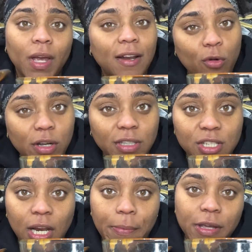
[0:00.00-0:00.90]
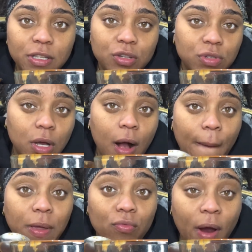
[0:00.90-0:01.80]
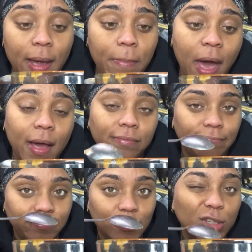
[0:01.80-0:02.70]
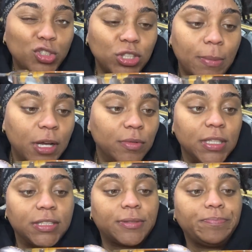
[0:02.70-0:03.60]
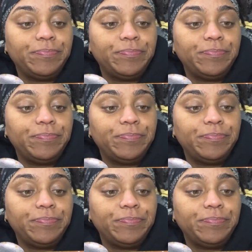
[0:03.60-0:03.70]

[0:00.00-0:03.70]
And of course, get y'all opinion too. So I'll be right back as soon as I'm done with this.